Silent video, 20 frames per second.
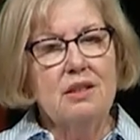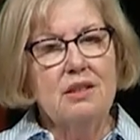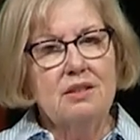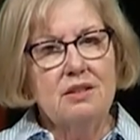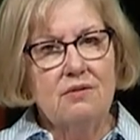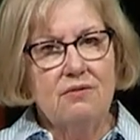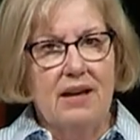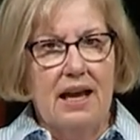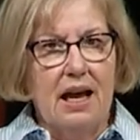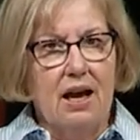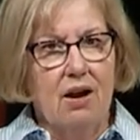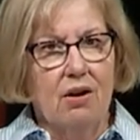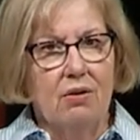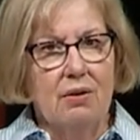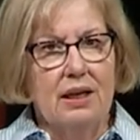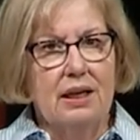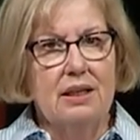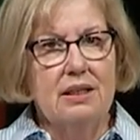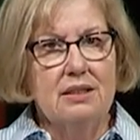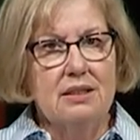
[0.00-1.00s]
this
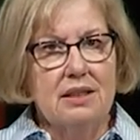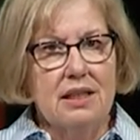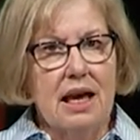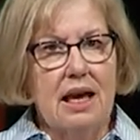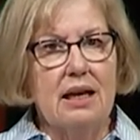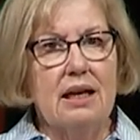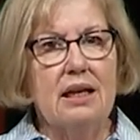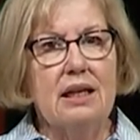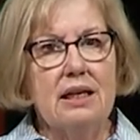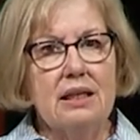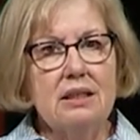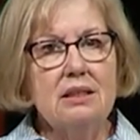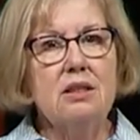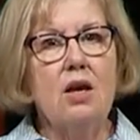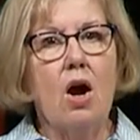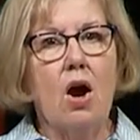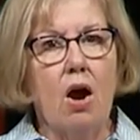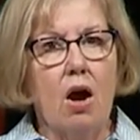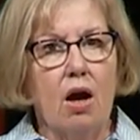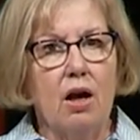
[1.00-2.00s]
vow is that his
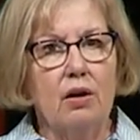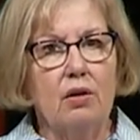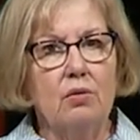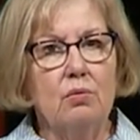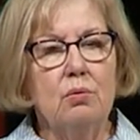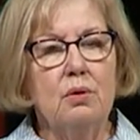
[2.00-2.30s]
heart